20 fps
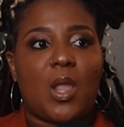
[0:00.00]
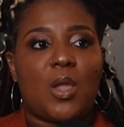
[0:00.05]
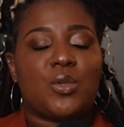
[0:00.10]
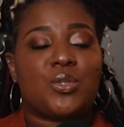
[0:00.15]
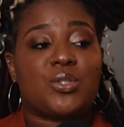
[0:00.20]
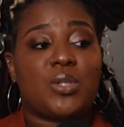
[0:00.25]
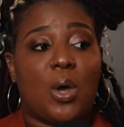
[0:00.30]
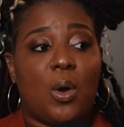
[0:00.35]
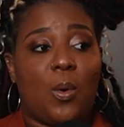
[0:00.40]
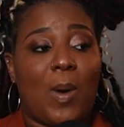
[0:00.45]

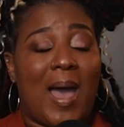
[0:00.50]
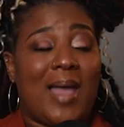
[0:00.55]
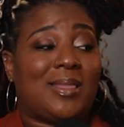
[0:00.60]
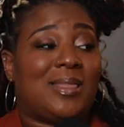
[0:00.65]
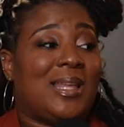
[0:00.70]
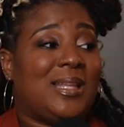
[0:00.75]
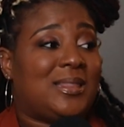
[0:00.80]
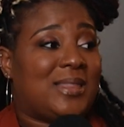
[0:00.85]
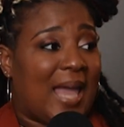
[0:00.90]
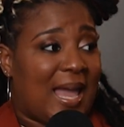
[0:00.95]
so I
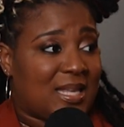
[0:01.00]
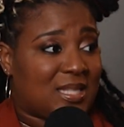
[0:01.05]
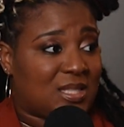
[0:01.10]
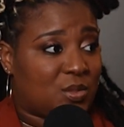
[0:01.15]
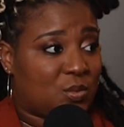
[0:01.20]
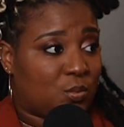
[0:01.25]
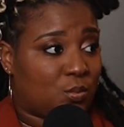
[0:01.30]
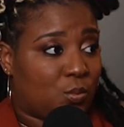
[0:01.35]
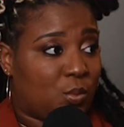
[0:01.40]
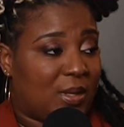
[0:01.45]
think that's
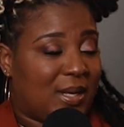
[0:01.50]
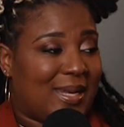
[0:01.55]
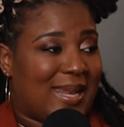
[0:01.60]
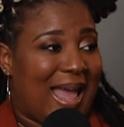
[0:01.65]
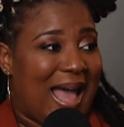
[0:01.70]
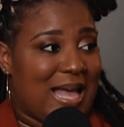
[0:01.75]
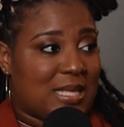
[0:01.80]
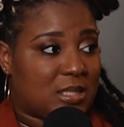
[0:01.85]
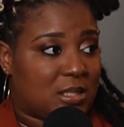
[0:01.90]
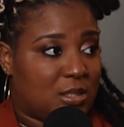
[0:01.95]
what it
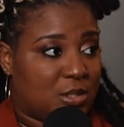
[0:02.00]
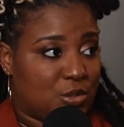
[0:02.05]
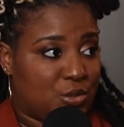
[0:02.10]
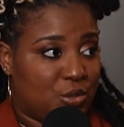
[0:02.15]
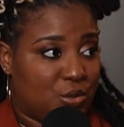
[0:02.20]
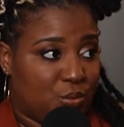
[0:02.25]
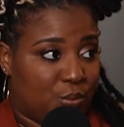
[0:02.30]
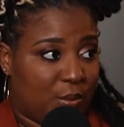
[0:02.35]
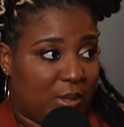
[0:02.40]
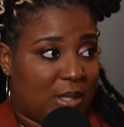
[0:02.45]
has to
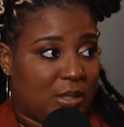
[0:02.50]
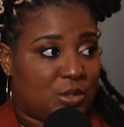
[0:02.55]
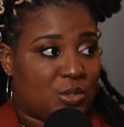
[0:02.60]
do with.